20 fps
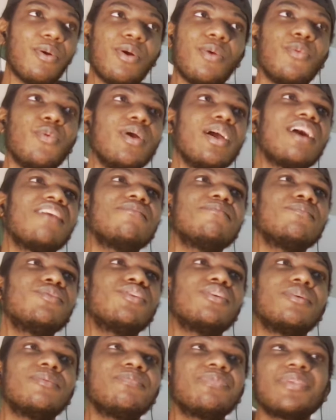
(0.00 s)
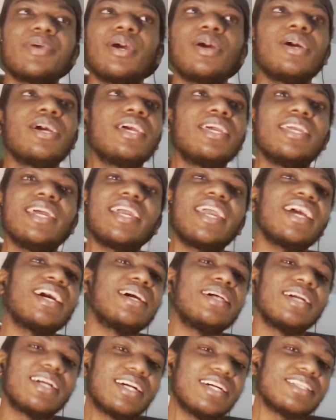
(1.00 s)
we have more. Okay,
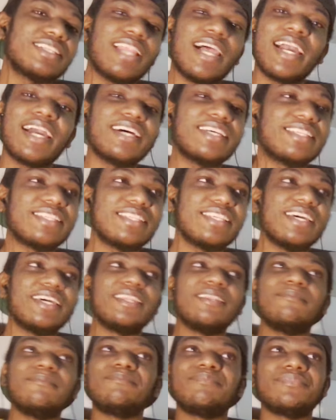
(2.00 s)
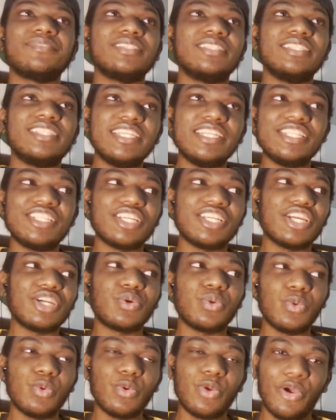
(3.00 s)
because like I said, DJ
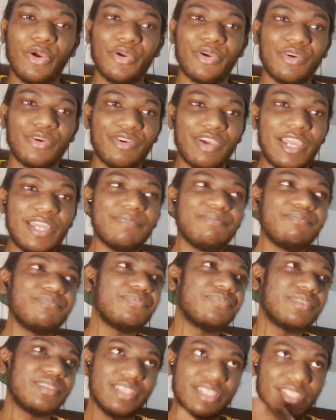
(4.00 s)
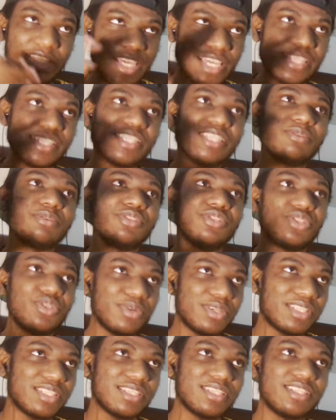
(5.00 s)
Kool Herc, right? Yes, he was U.S.
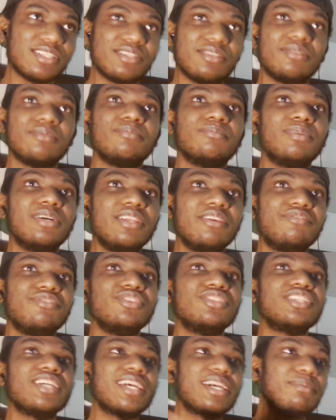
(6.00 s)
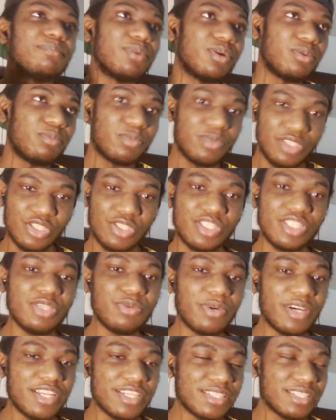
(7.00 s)
citizen, but if you check, well, you see
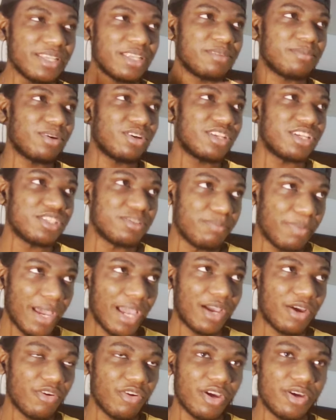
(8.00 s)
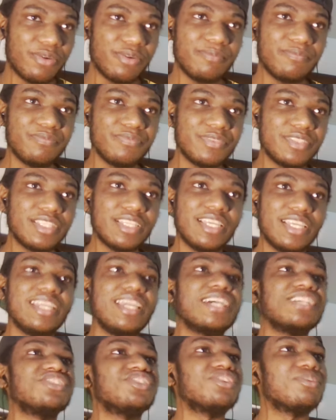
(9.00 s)
what it says about his background. He
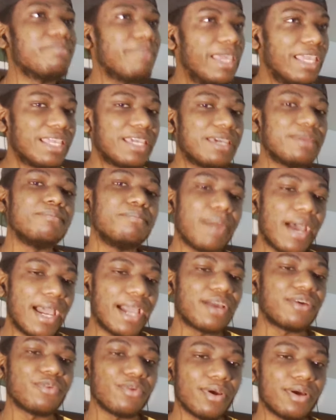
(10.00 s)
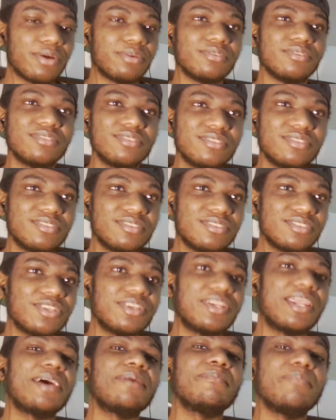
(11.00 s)
has Jamaican background, so
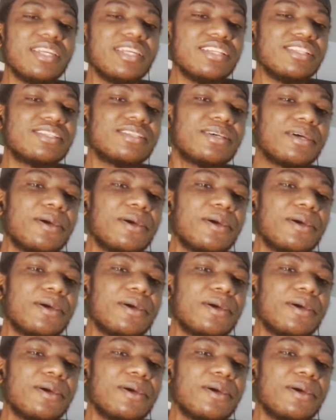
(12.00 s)
that means